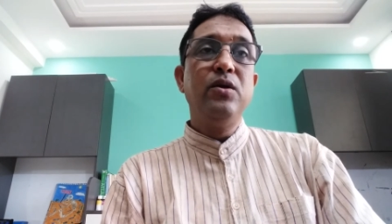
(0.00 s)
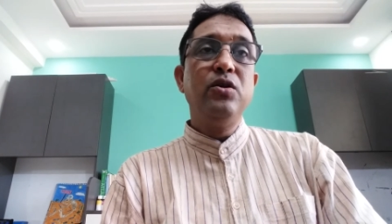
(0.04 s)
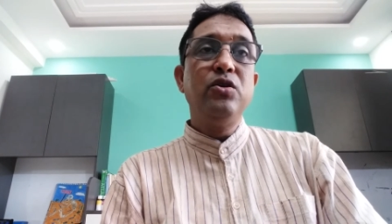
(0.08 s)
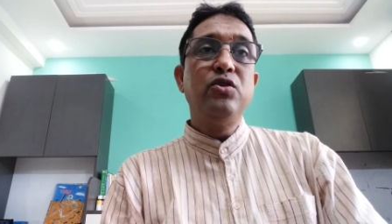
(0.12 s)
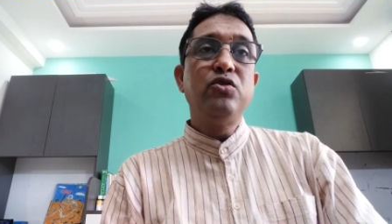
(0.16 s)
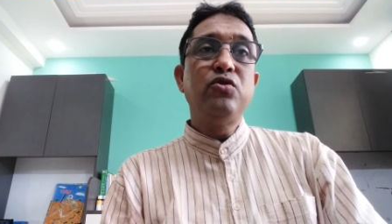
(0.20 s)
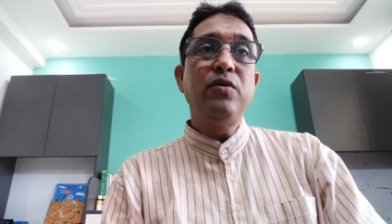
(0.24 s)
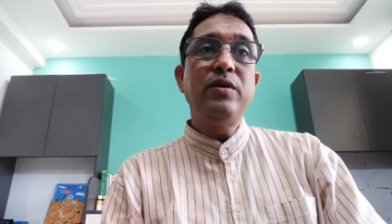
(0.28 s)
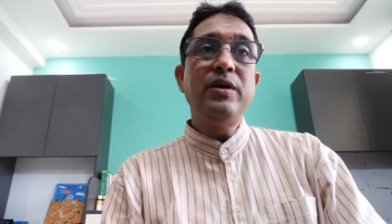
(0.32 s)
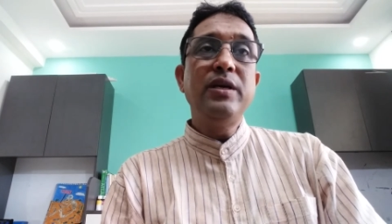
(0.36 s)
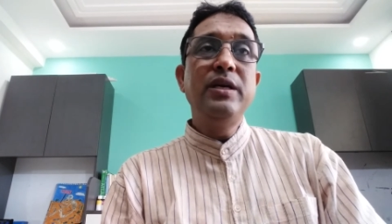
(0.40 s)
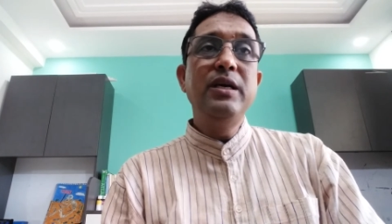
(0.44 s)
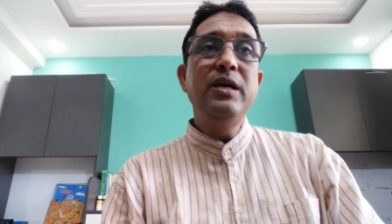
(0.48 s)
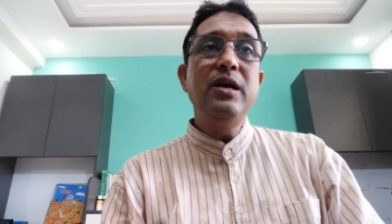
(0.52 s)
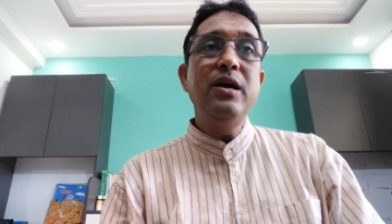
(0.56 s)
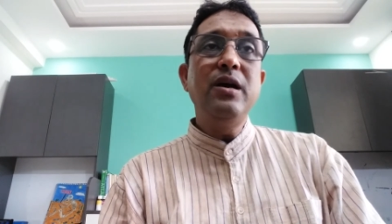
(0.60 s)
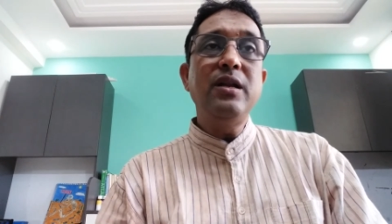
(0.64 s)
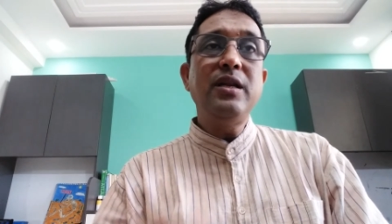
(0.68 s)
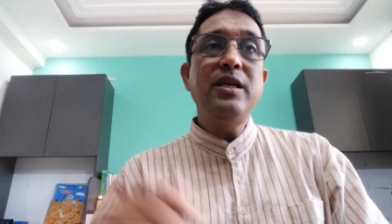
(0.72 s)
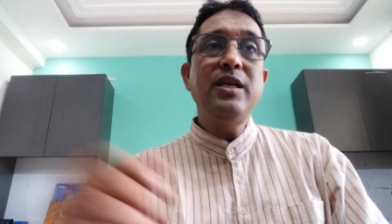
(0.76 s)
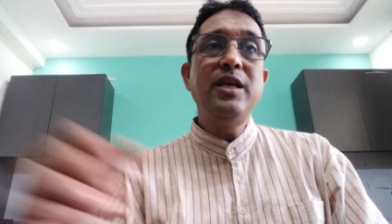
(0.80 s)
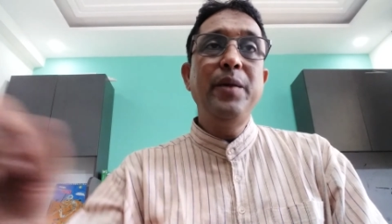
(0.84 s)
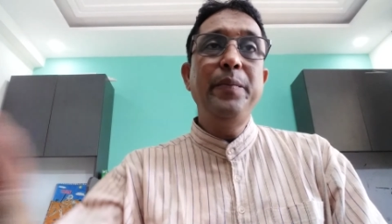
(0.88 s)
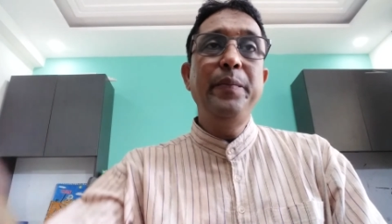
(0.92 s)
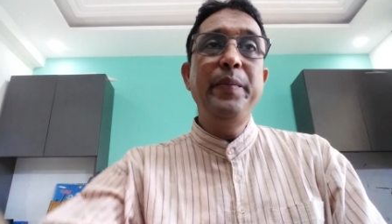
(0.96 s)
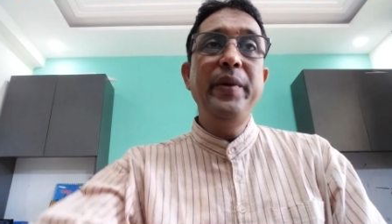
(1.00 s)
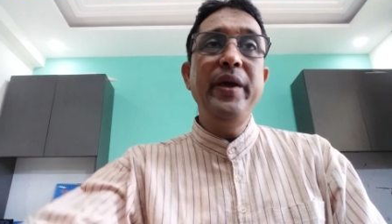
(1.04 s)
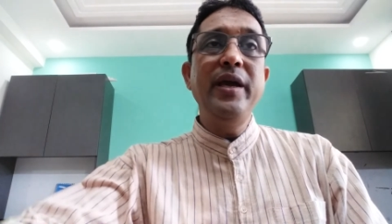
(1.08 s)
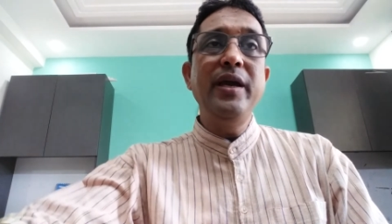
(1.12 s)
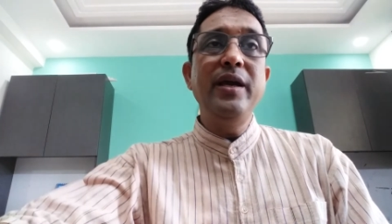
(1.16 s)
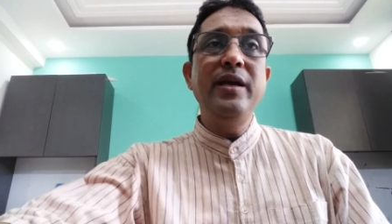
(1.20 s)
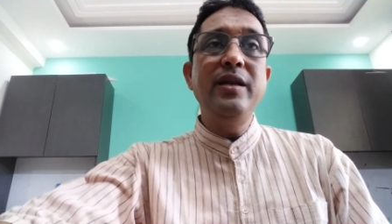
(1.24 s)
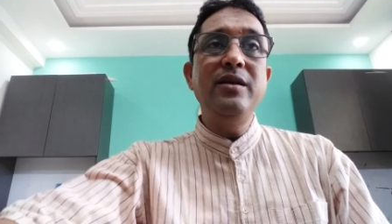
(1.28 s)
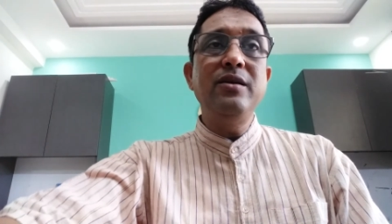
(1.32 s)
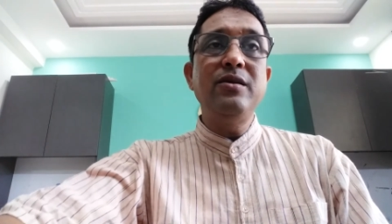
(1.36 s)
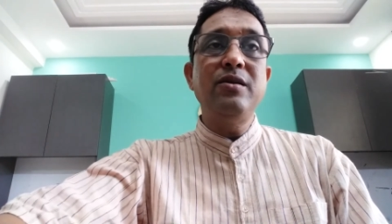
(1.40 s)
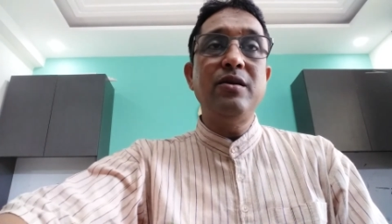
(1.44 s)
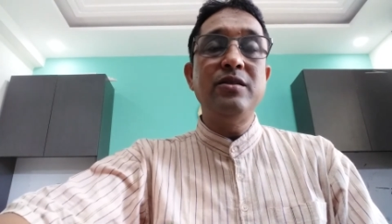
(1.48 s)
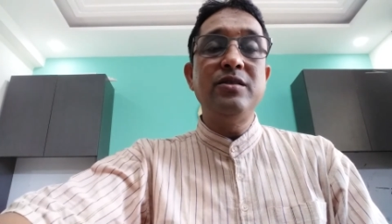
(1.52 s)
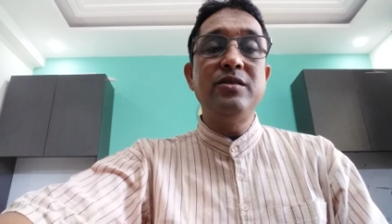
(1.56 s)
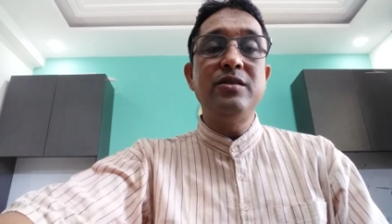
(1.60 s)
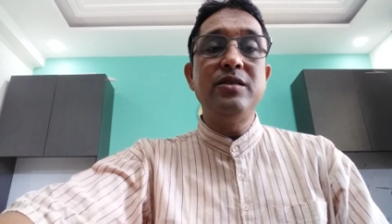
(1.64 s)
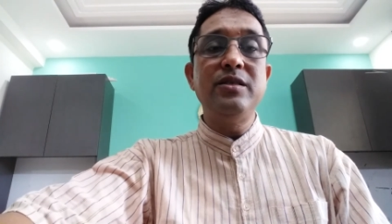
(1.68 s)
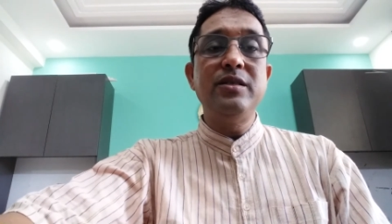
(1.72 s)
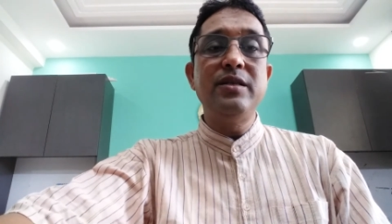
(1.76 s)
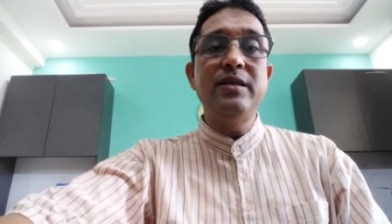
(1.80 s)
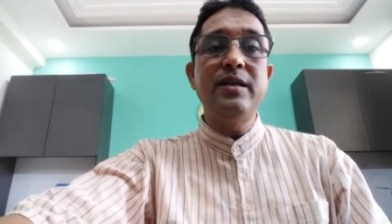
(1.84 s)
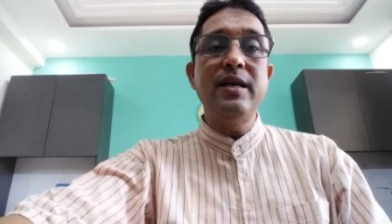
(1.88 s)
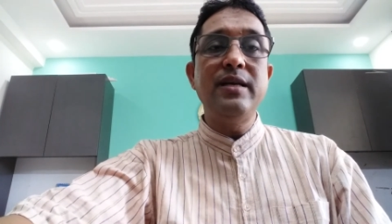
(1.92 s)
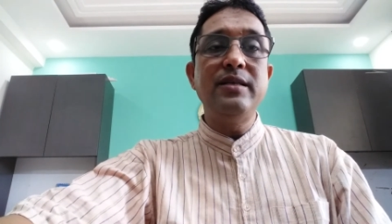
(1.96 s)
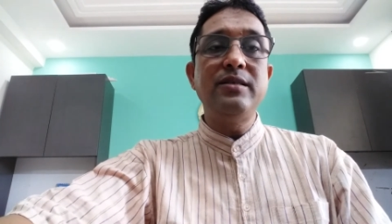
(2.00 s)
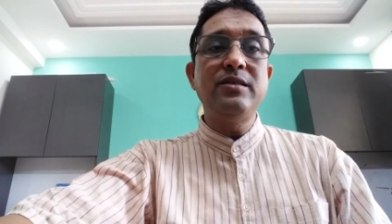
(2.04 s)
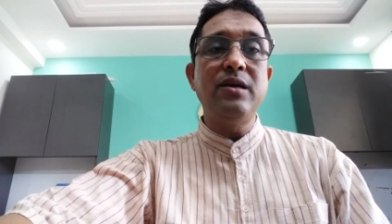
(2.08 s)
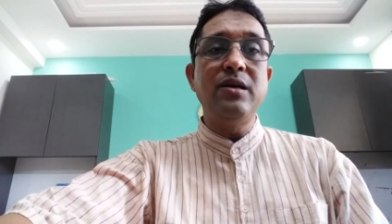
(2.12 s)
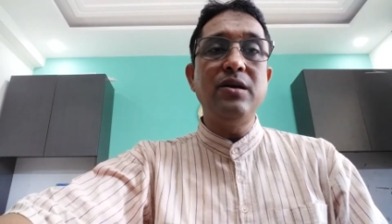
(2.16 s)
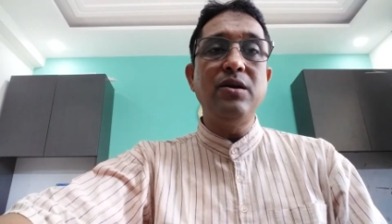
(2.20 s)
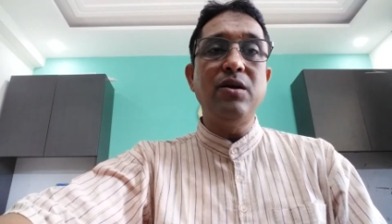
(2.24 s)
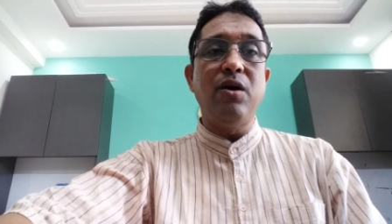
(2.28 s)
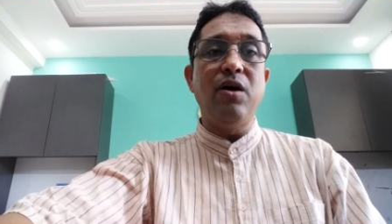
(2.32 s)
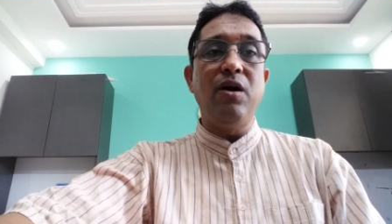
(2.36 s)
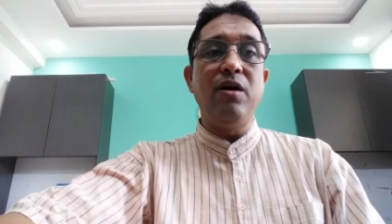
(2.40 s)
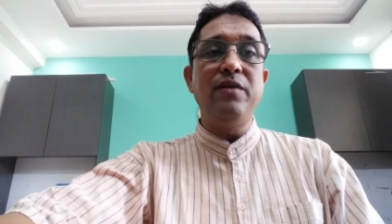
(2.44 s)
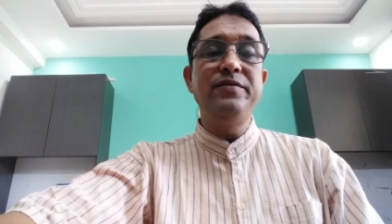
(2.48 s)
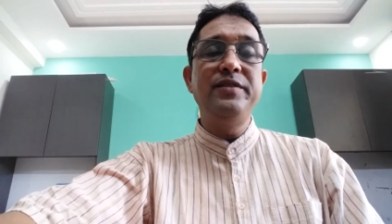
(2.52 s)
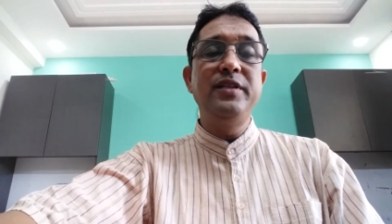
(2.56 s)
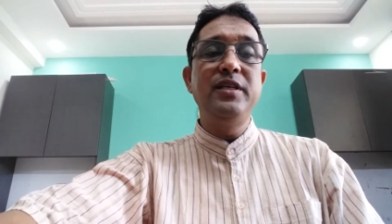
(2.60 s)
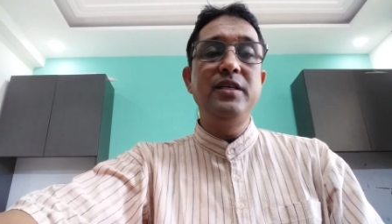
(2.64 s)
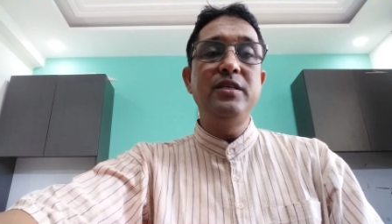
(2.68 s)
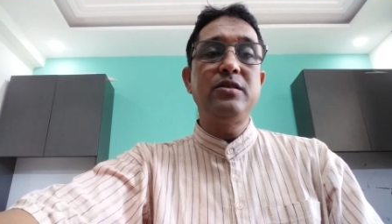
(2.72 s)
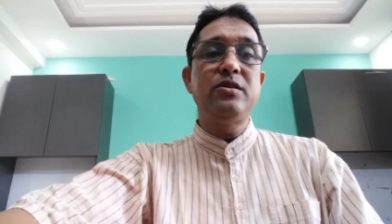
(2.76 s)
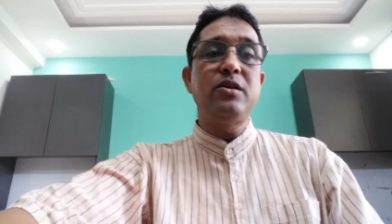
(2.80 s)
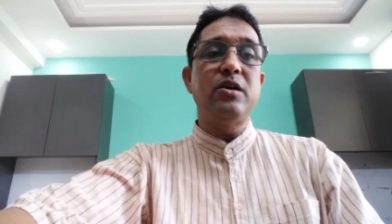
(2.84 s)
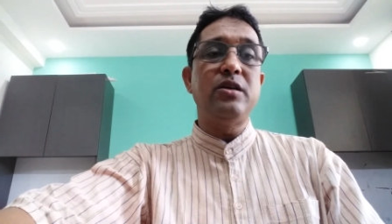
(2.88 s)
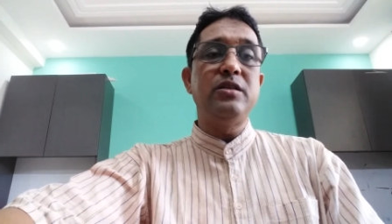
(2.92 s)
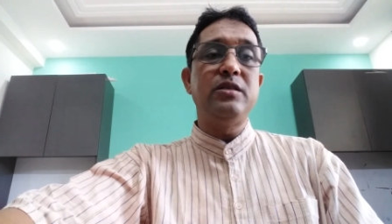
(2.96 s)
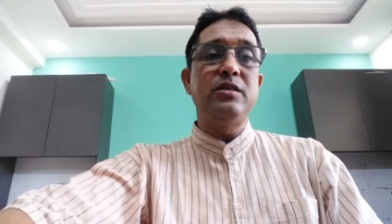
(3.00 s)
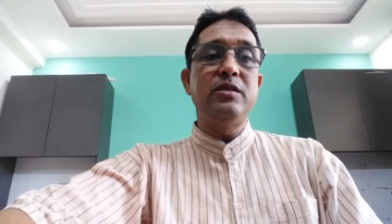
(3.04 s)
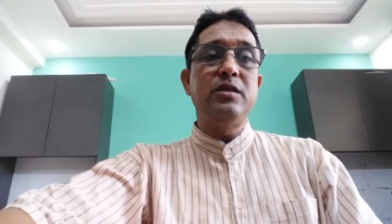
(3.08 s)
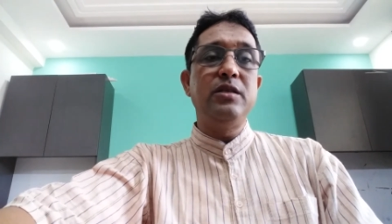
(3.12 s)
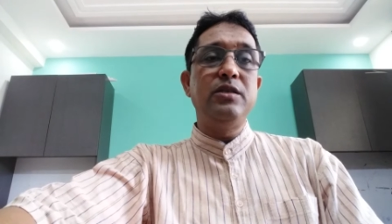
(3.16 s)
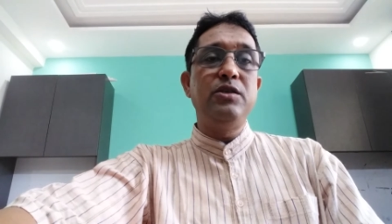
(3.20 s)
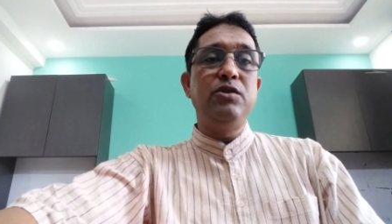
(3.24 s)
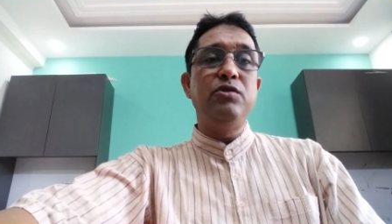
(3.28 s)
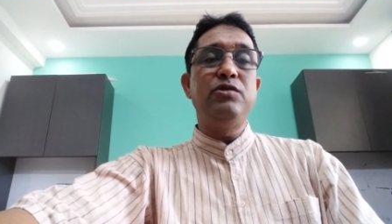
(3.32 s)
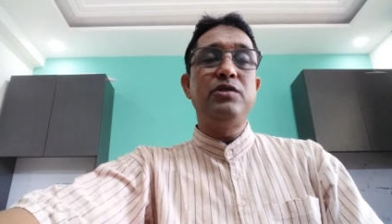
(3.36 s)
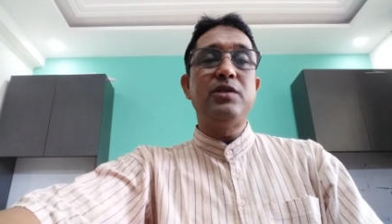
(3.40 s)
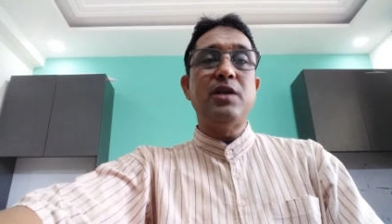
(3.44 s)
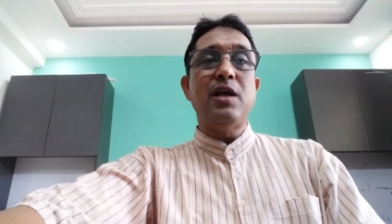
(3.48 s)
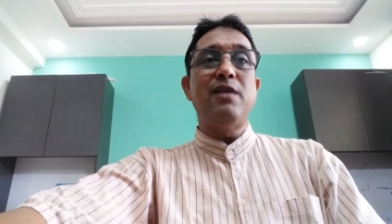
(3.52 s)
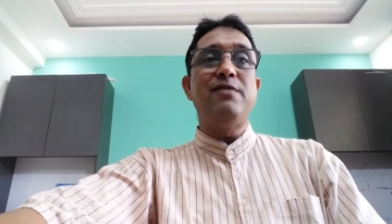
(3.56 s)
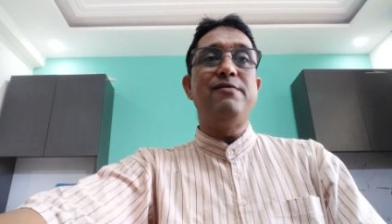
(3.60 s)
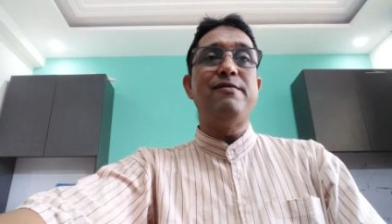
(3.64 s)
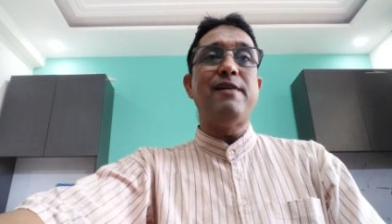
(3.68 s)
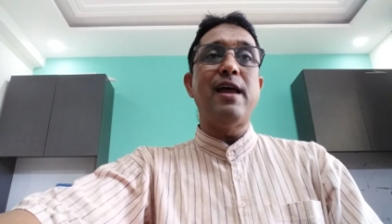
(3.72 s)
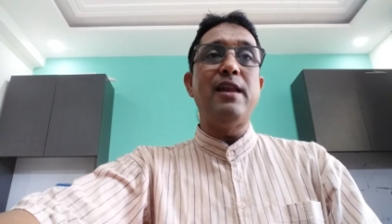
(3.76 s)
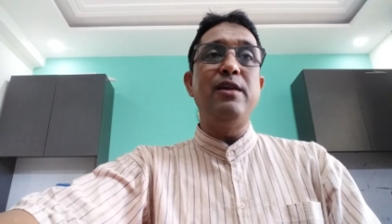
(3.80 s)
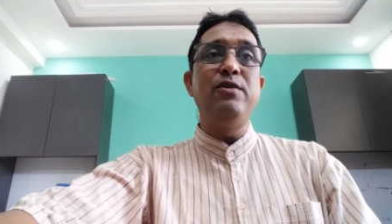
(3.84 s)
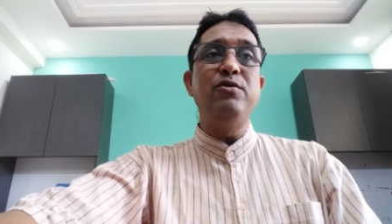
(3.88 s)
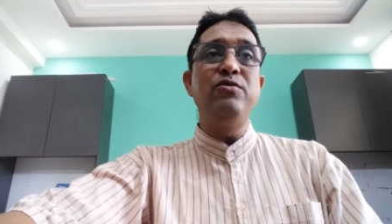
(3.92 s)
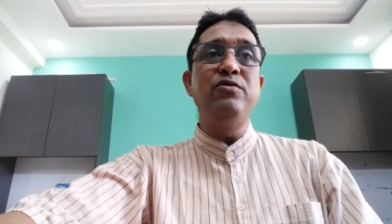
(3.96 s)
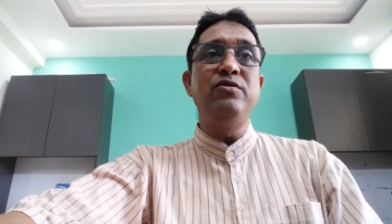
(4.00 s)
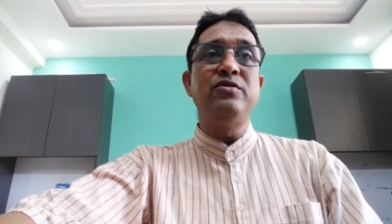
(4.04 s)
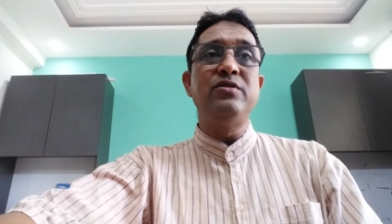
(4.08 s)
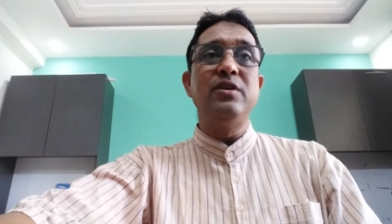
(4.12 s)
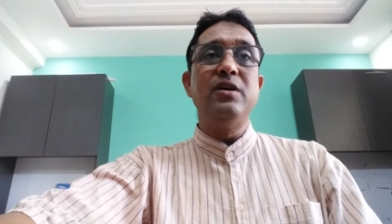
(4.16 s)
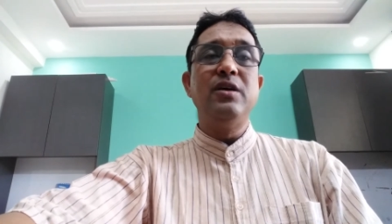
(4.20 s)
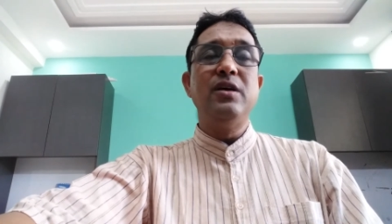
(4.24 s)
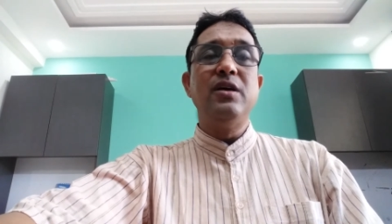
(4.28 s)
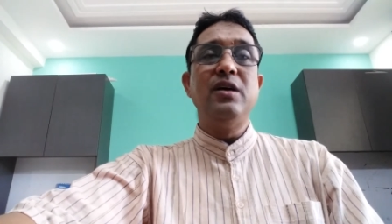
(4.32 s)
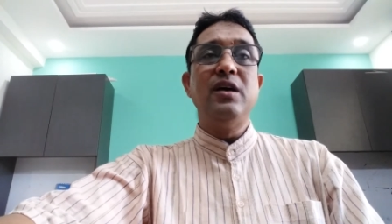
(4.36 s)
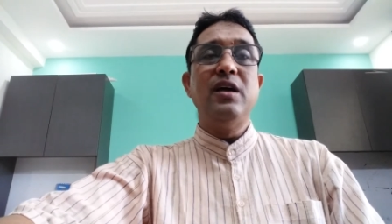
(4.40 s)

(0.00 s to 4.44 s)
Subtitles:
So here, keeping in consideration of these constitutional values